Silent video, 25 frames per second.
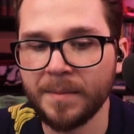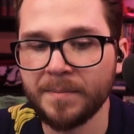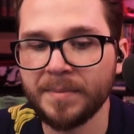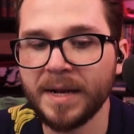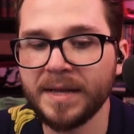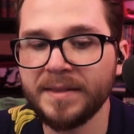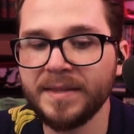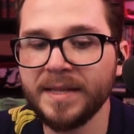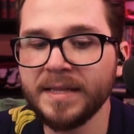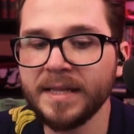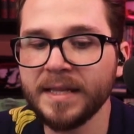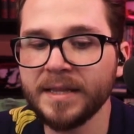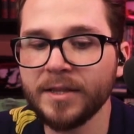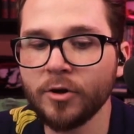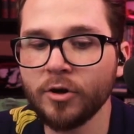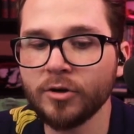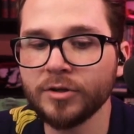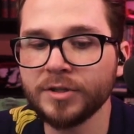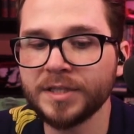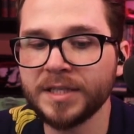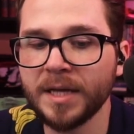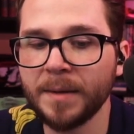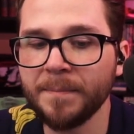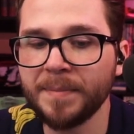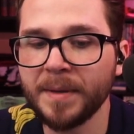But I think that there are
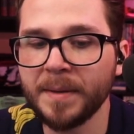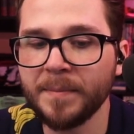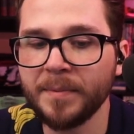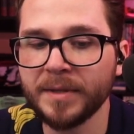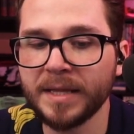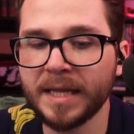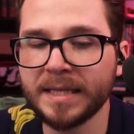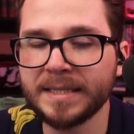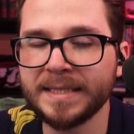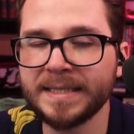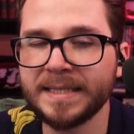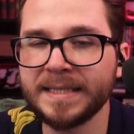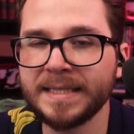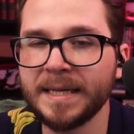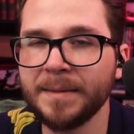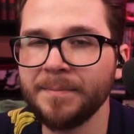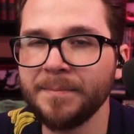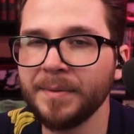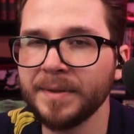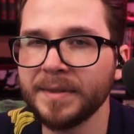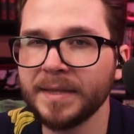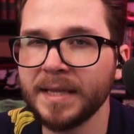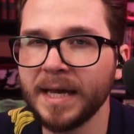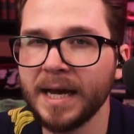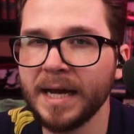some people that
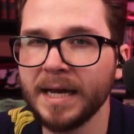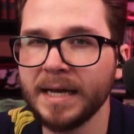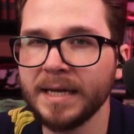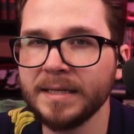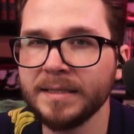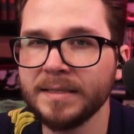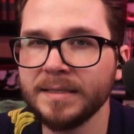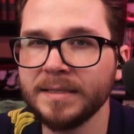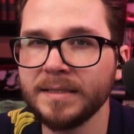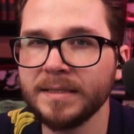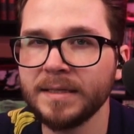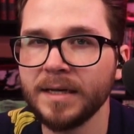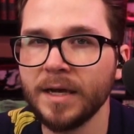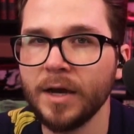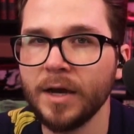sympathize